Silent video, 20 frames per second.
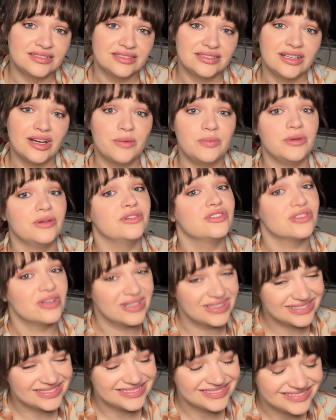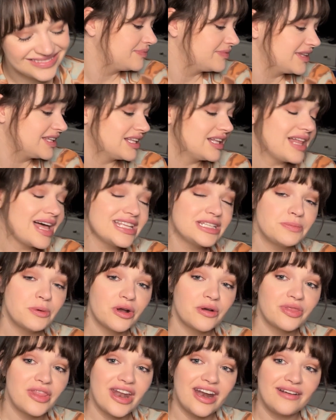Hope you enjoy. The last
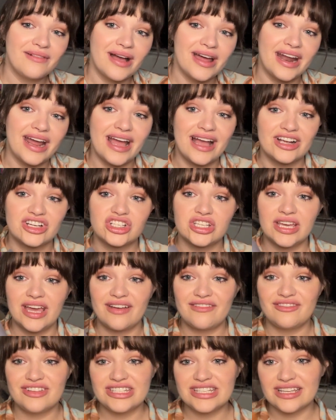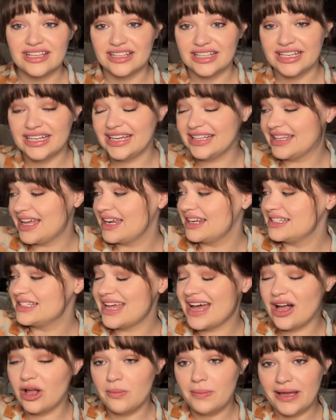book that I read I actually have physically, and that is
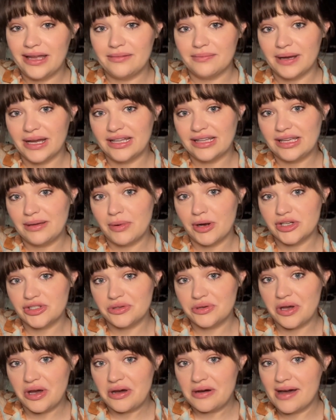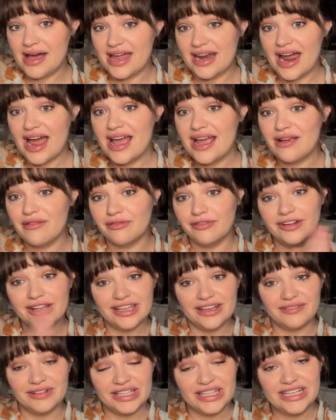Hellbent by Leigh Bardugo, and I
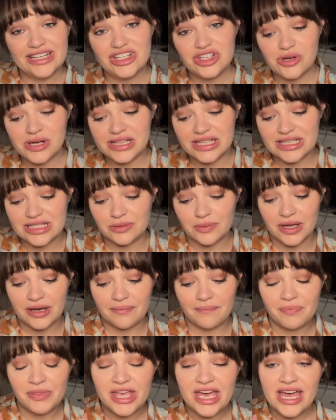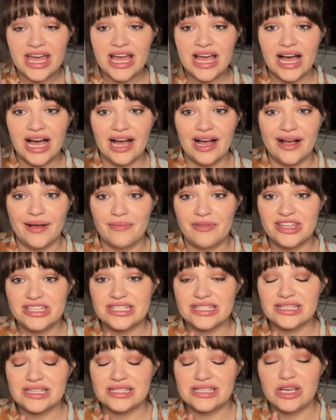really enjoyed this one. This
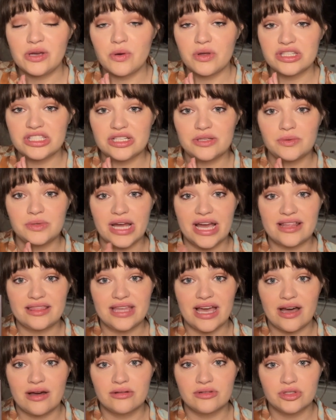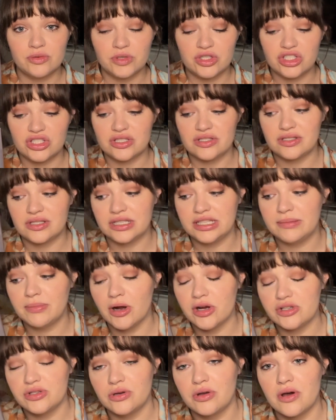is a sequel to Ninth House, which is Leigh
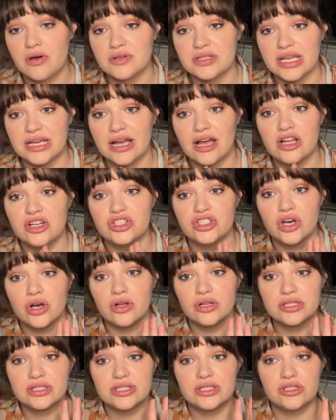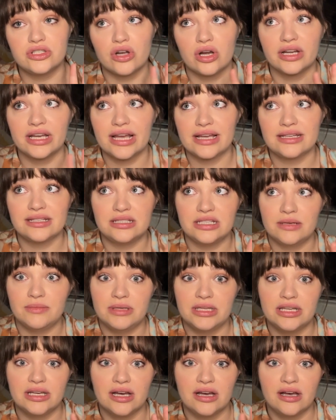Bardugo's like adult dark
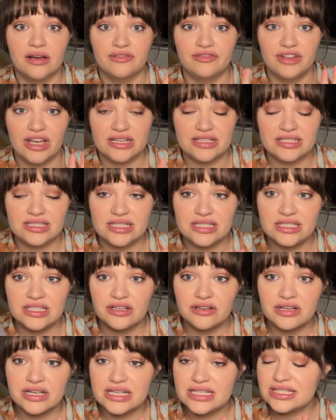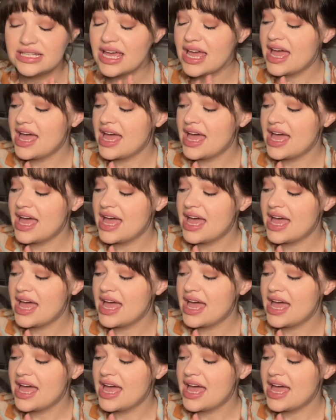academia fantasy series,